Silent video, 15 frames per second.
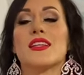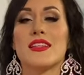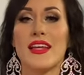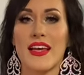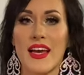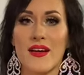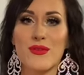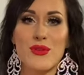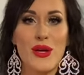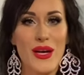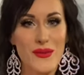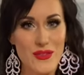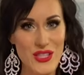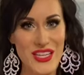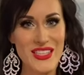they have to
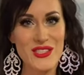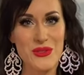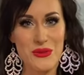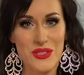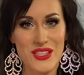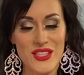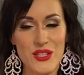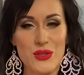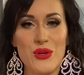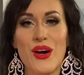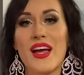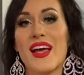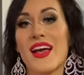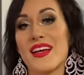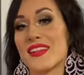have chance to see you
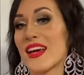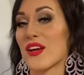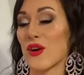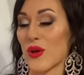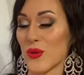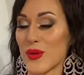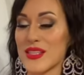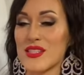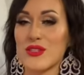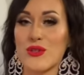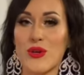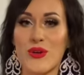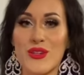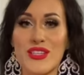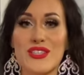and i always
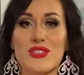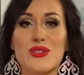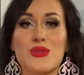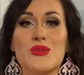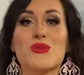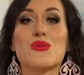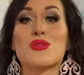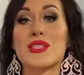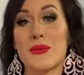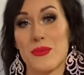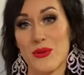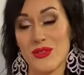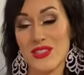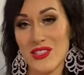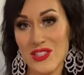encourage you to
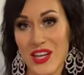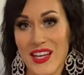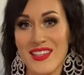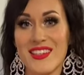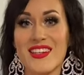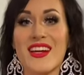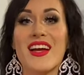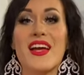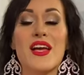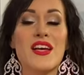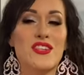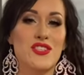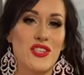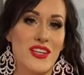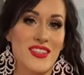support each other
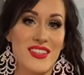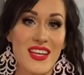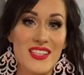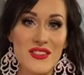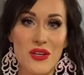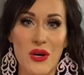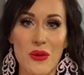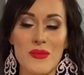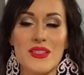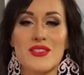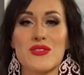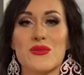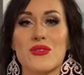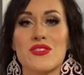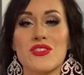share nice comments
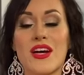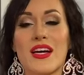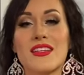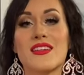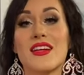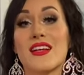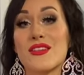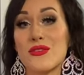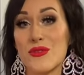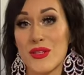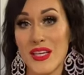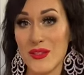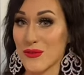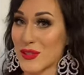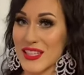to each other and
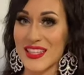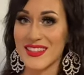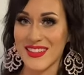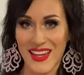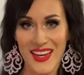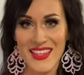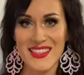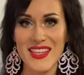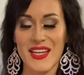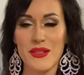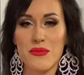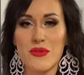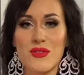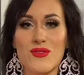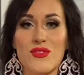create really nice
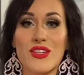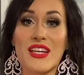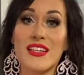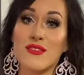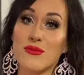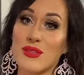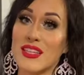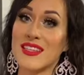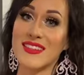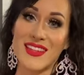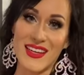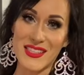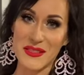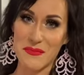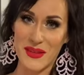atmosphere and really
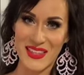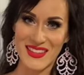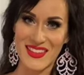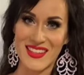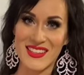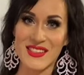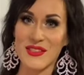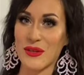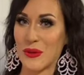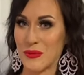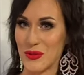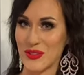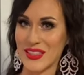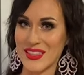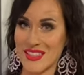nice belly dance
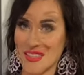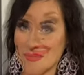community